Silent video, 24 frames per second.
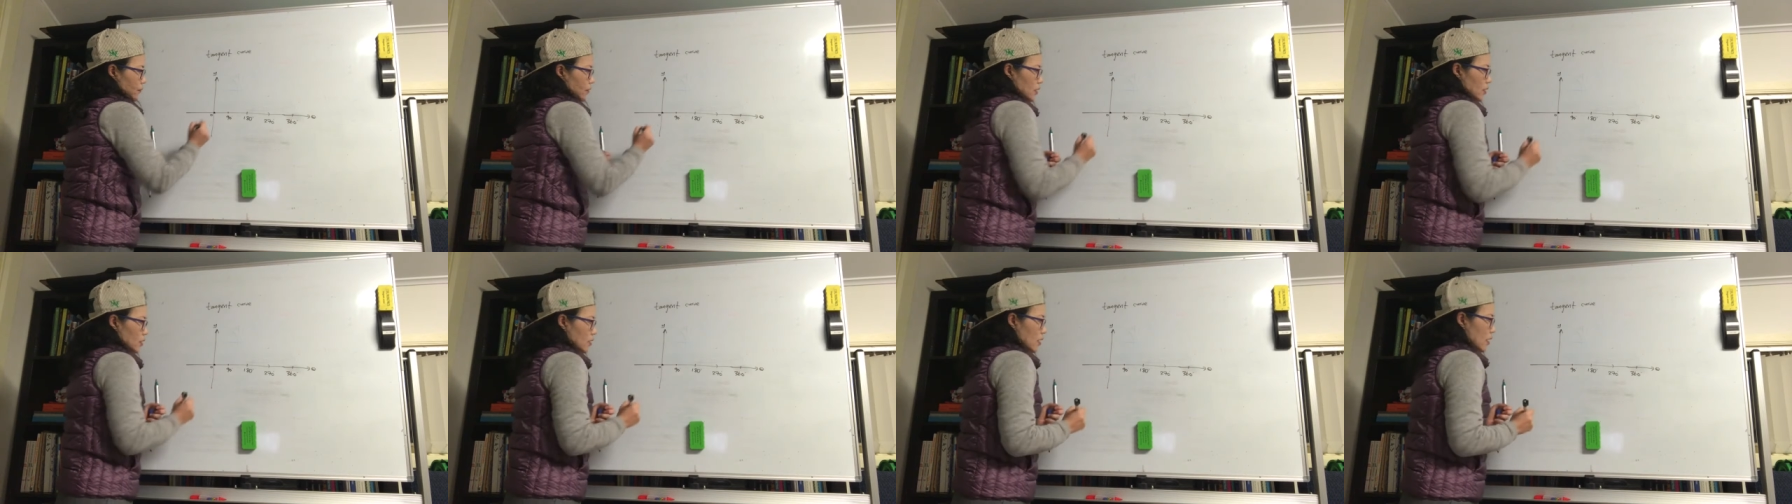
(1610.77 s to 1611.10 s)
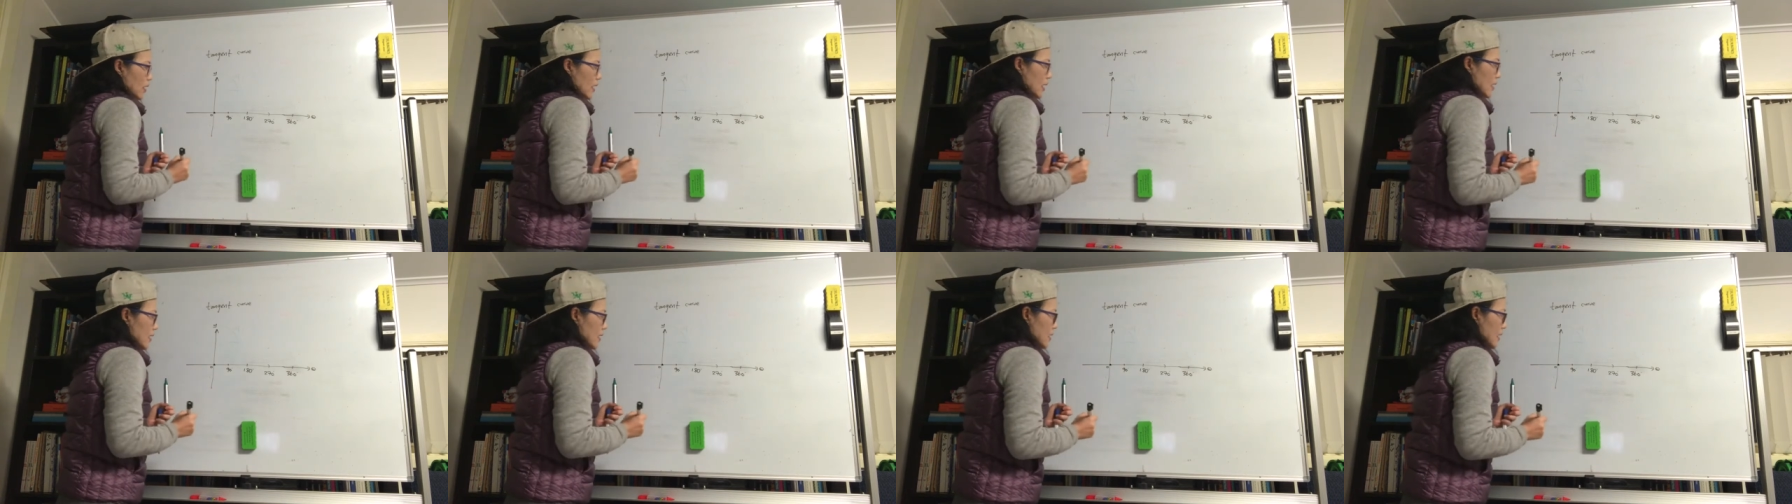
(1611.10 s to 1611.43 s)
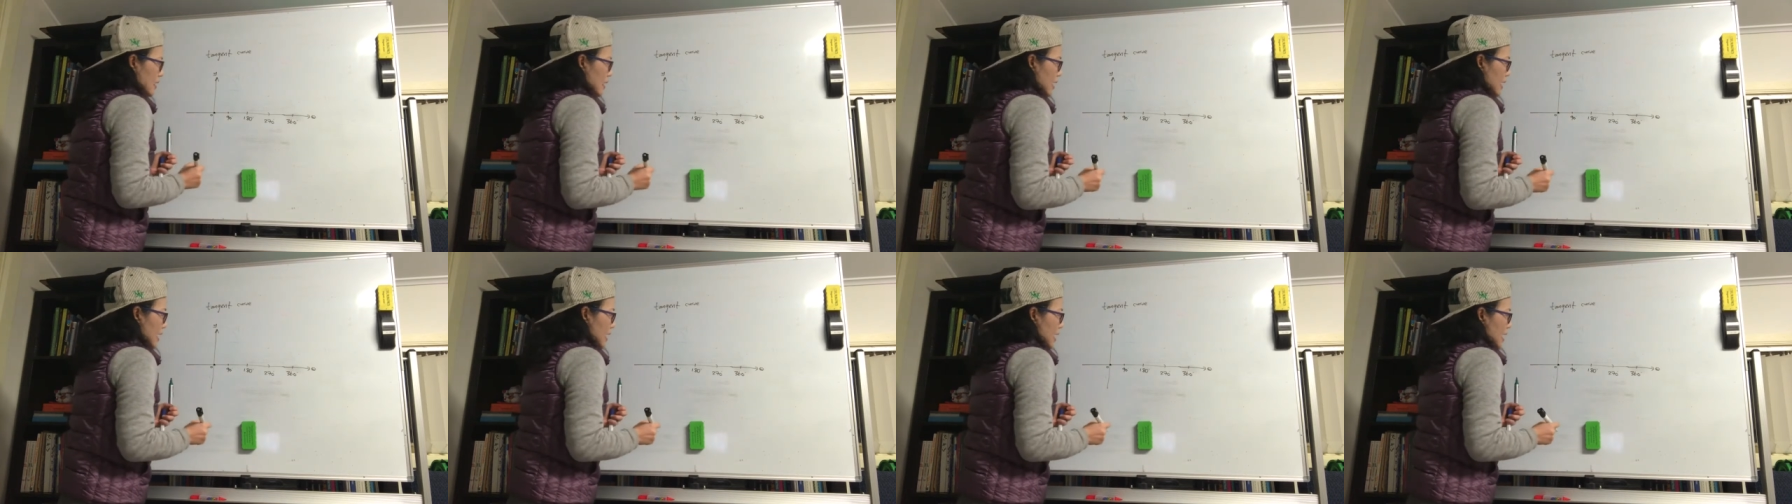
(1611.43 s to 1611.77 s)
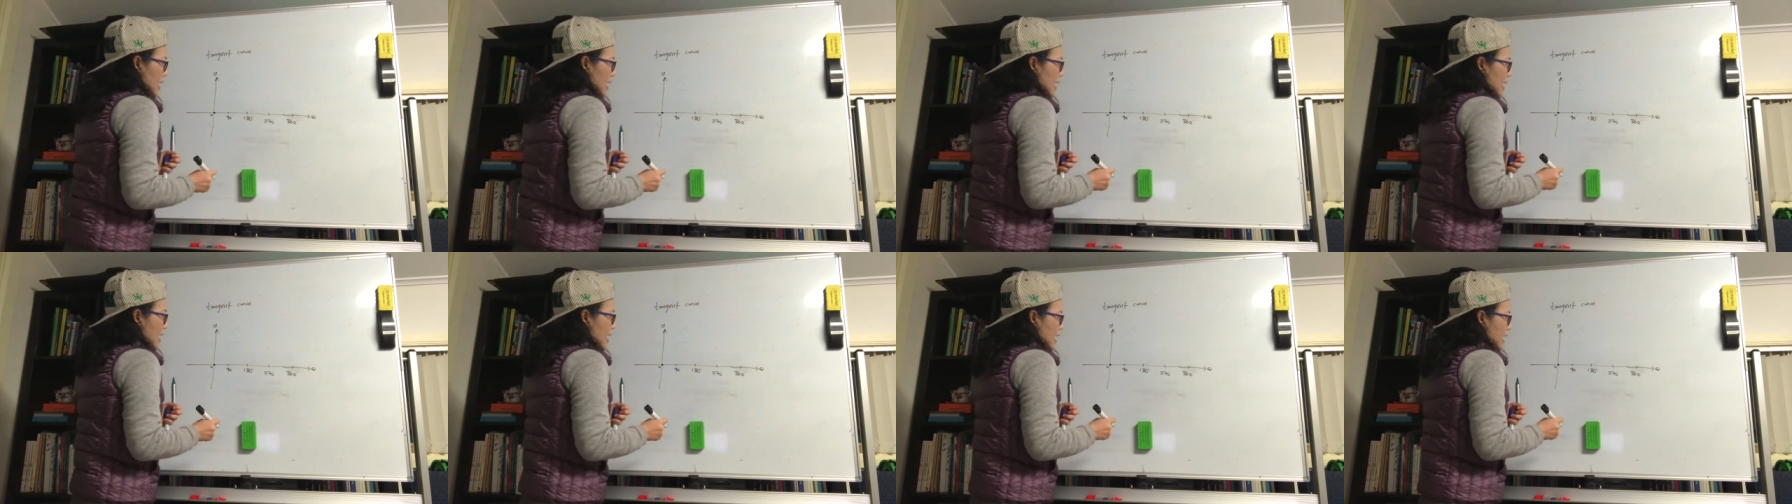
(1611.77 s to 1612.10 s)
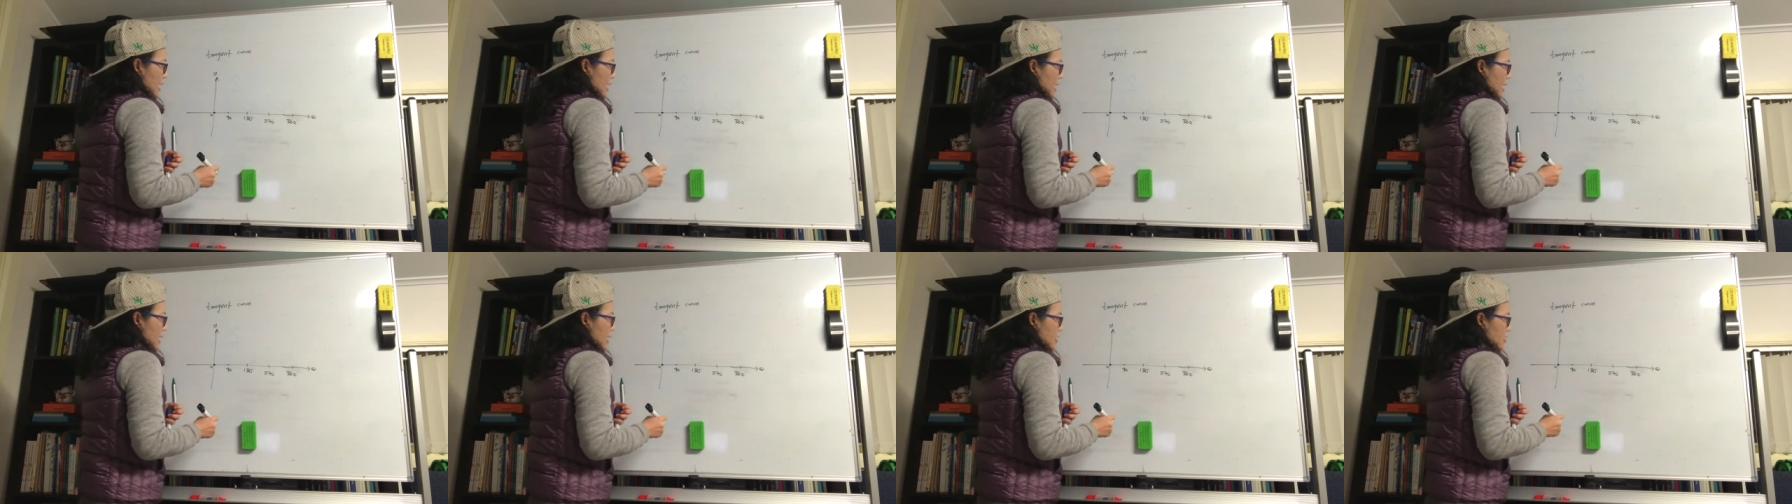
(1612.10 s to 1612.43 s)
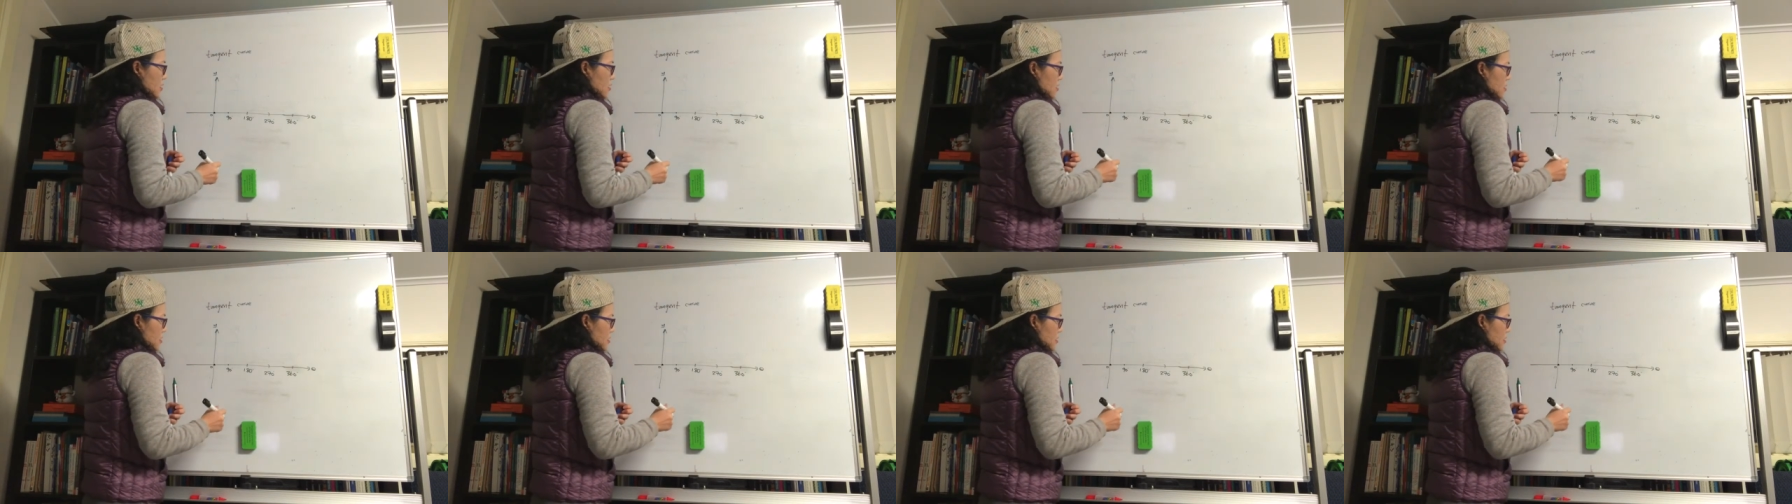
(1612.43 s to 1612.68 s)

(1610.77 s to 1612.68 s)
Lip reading: okay, and